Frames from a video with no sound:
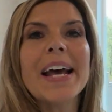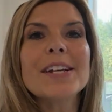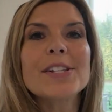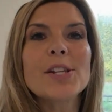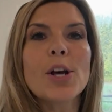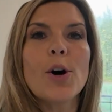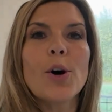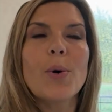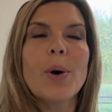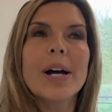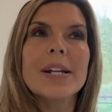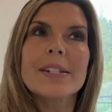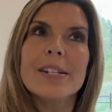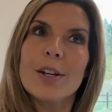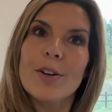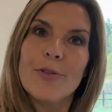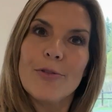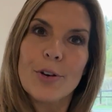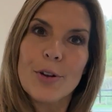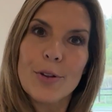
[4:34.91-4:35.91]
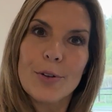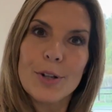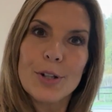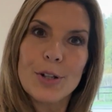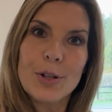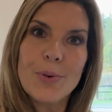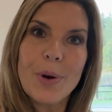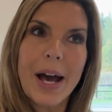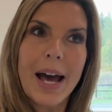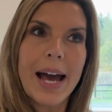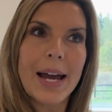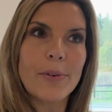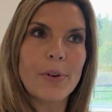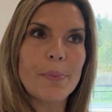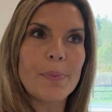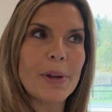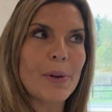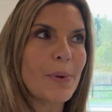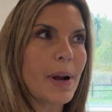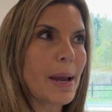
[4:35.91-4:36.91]
So until further ado, I
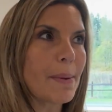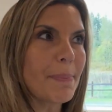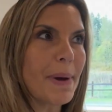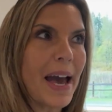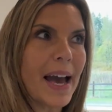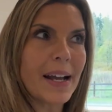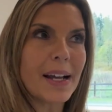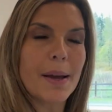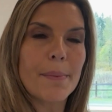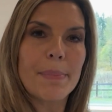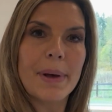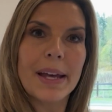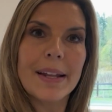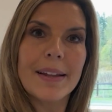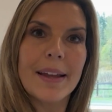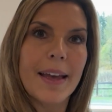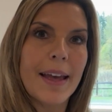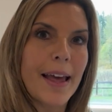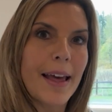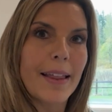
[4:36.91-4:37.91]
will be right back, but